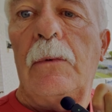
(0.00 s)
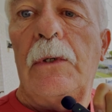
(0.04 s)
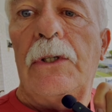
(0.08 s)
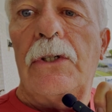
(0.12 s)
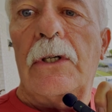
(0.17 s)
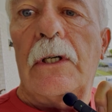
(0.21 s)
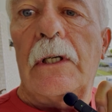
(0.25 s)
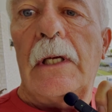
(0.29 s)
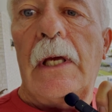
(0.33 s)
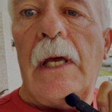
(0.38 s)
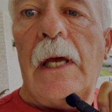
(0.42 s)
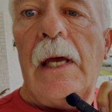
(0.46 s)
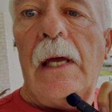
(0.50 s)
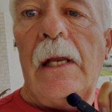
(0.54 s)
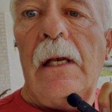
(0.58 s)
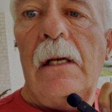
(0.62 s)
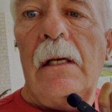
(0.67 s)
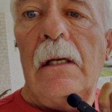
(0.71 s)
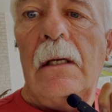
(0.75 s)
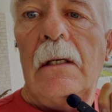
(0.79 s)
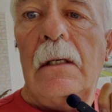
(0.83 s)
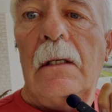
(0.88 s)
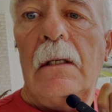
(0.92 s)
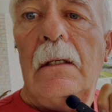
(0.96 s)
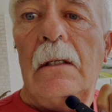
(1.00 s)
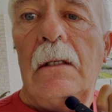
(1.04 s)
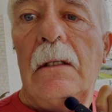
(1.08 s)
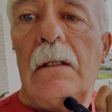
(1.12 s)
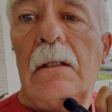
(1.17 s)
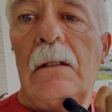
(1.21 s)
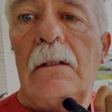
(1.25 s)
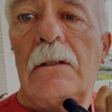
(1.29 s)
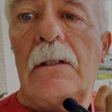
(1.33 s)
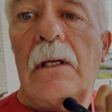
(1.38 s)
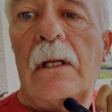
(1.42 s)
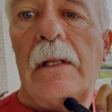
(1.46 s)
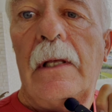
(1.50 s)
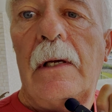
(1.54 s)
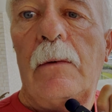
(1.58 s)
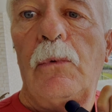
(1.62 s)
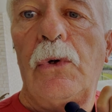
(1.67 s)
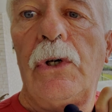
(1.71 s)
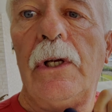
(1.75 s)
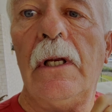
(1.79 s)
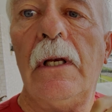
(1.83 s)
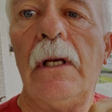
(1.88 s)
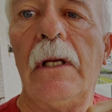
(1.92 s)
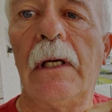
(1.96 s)
which I can. So that
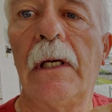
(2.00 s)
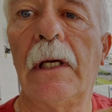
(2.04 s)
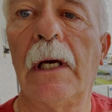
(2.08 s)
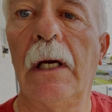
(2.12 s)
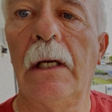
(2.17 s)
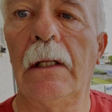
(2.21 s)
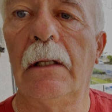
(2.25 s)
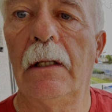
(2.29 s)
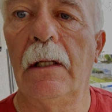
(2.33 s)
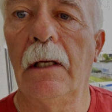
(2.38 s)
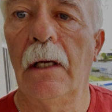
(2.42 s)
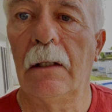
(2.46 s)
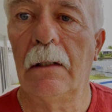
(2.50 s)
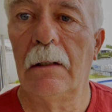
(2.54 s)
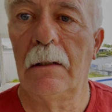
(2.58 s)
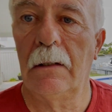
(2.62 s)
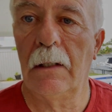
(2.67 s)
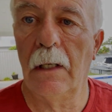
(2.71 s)
would indicate that